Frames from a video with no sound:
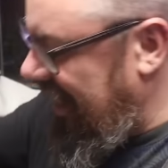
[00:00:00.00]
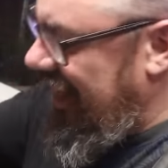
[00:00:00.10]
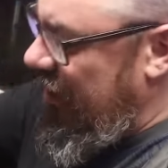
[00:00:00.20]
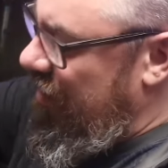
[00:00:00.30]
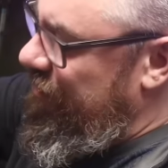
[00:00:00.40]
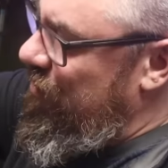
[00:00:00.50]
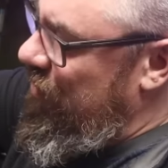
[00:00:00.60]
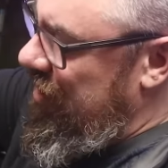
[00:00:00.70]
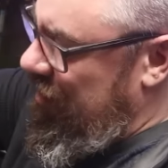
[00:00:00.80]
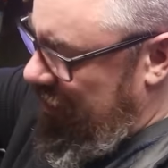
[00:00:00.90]
think I got a few
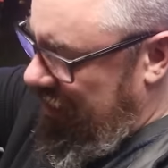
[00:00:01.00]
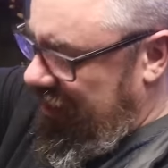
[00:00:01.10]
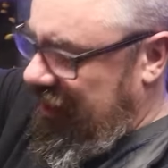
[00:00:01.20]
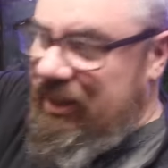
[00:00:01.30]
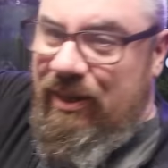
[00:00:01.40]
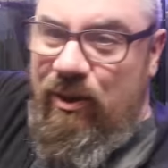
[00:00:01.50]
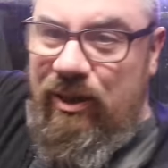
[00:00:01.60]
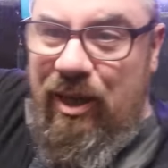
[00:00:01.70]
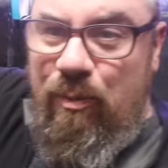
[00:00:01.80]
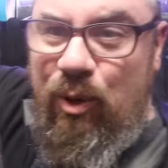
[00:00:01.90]
decent bargains. I
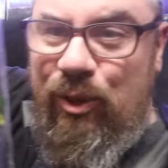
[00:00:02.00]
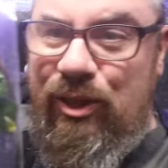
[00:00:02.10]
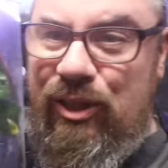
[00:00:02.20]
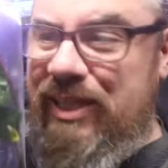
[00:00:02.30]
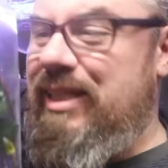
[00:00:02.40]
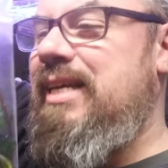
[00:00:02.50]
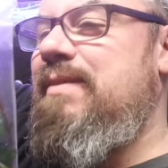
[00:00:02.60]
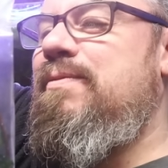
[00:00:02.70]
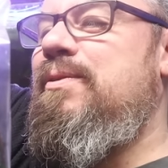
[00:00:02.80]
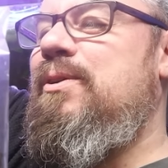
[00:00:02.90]
got a pond lily
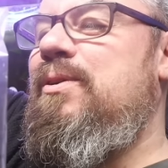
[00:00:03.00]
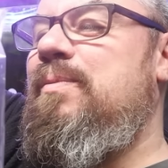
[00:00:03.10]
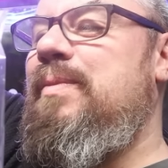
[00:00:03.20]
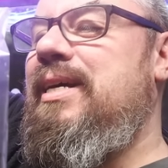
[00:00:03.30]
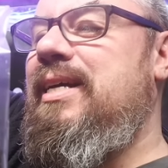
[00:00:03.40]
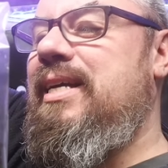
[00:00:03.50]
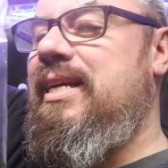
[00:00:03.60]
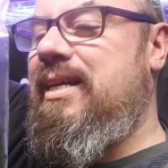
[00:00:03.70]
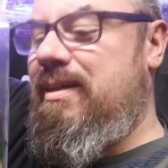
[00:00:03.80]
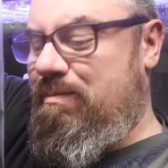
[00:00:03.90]
for
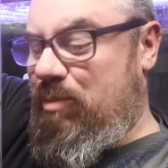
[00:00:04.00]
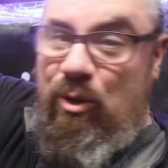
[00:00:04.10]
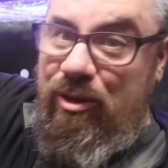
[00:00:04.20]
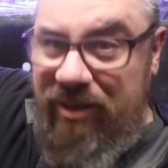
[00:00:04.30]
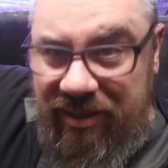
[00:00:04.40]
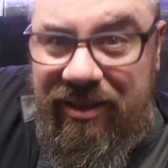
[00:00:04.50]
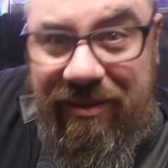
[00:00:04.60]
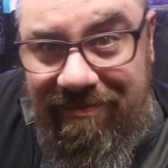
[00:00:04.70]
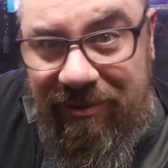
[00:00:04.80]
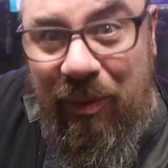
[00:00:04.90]
my pond.
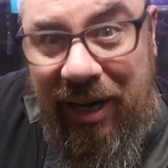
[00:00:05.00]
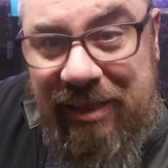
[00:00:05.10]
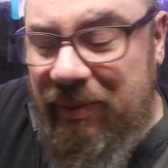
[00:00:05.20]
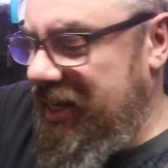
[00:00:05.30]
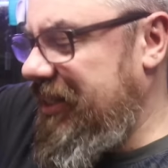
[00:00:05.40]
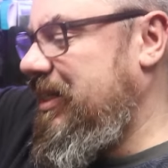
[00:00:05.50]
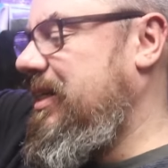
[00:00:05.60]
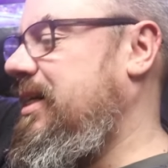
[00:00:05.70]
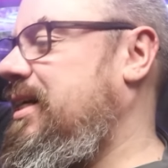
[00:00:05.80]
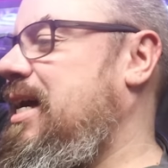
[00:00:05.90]
Surprise, surprise.
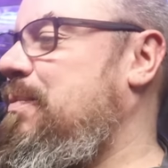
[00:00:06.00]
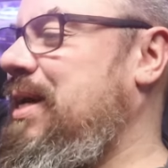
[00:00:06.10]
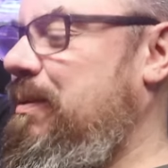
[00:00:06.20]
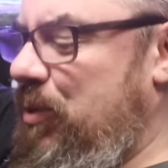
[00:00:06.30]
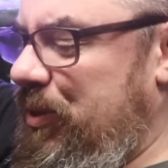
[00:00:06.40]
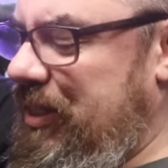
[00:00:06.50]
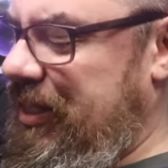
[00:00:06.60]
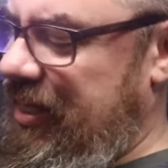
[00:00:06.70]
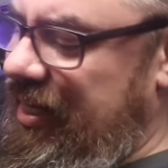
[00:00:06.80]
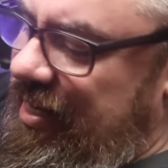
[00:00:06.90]
A pink pond
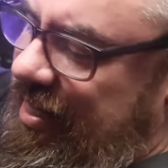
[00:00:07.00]
lily.